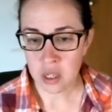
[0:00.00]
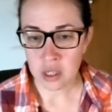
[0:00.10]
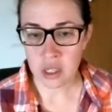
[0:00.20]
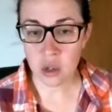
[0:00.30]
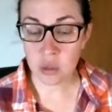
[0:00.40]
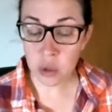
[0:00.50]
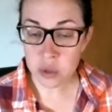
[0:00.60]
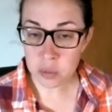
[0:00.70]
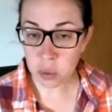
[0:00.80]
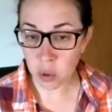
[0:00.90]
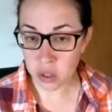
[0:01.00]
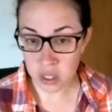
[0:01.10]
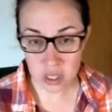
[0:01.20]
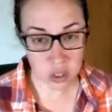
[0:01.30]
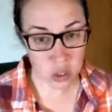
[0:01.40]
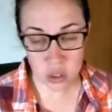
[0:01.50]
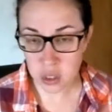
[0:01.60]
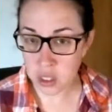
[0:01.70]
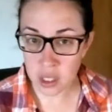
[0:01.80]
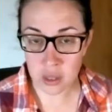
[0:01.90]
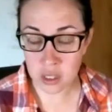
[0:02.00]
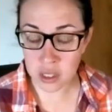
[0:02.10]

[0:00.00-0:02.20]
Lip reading: the most important thing is just to get the